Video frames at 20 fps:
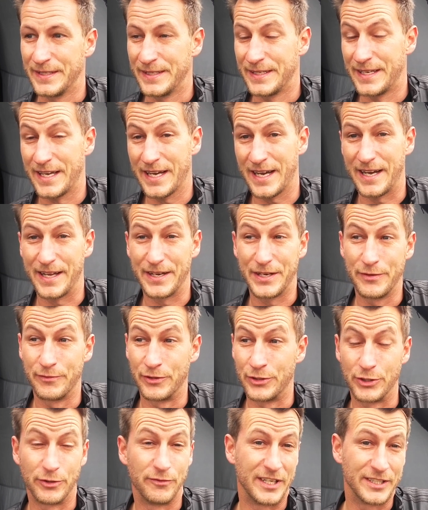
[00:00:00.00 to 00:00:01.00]
and
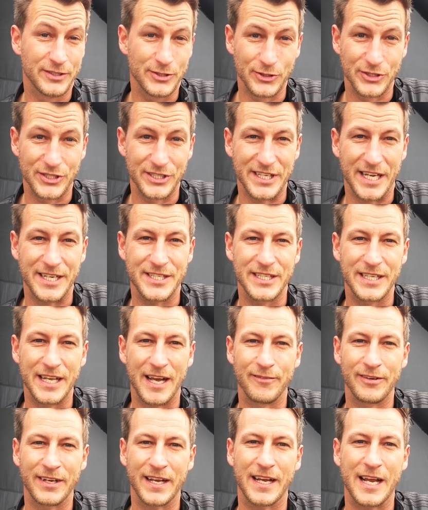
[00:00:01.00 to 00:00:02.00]
even Juventus is actually
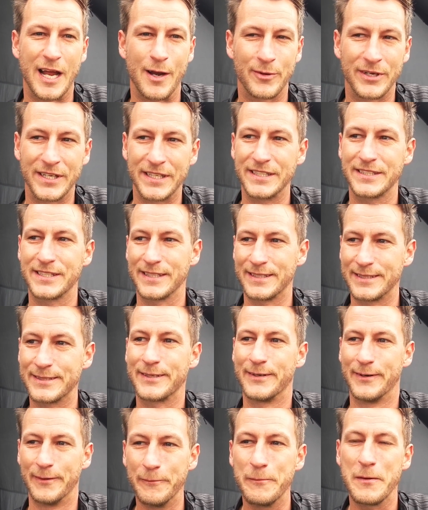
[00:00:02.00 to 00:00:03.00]
having a camera in Italy.
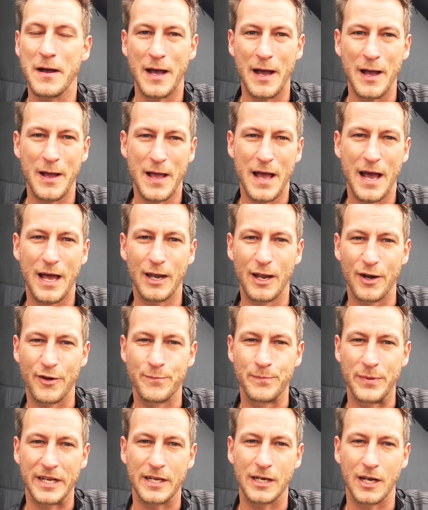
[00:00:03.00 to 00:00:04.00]
So a lot of
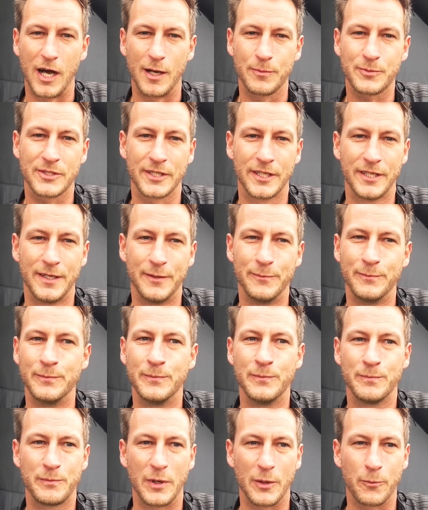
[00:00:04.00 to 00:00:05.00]
big clubs,
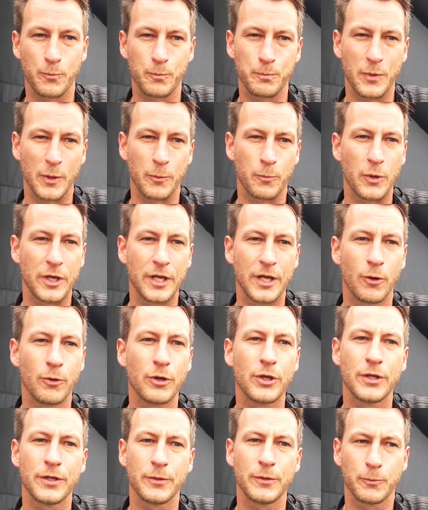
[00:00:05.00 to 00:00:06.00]
but we
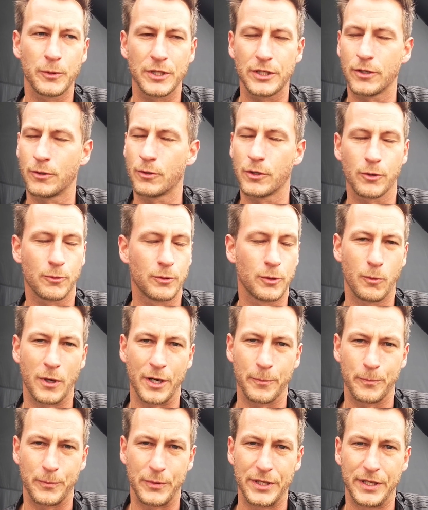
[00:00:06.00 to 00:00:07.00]
don't only want
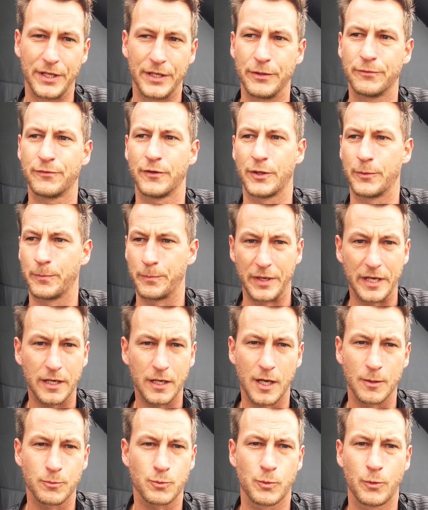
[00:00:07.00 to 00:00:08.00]
to be for the big
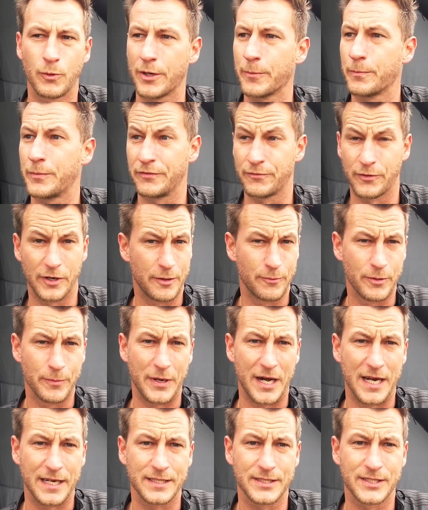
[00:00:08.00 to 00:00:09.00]
clubs. We want to be for
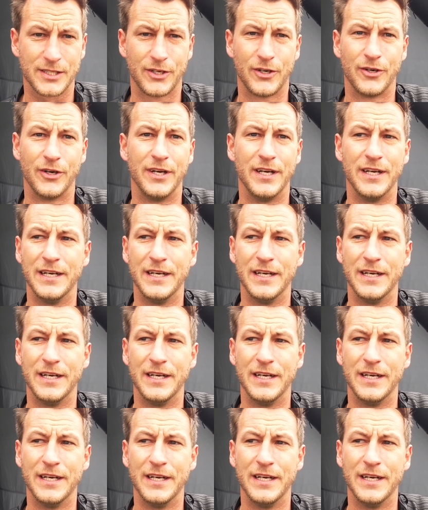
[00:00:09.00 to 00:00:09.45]
everybody. So